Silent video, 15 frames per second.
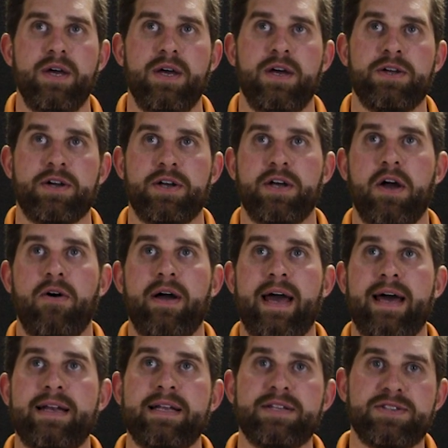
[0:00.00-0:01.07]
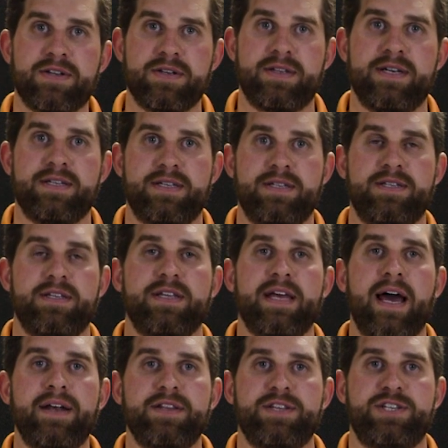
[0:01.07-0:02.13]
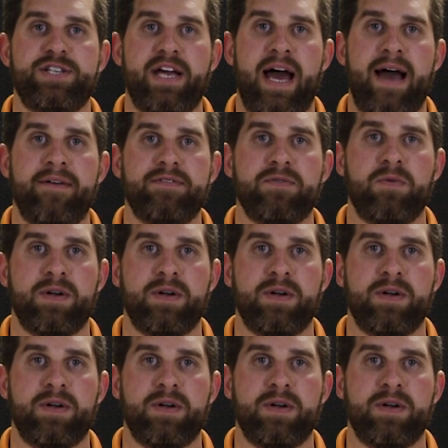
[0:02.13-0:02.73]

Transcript: And you're going to go ahead and insert this into the end of the shaft.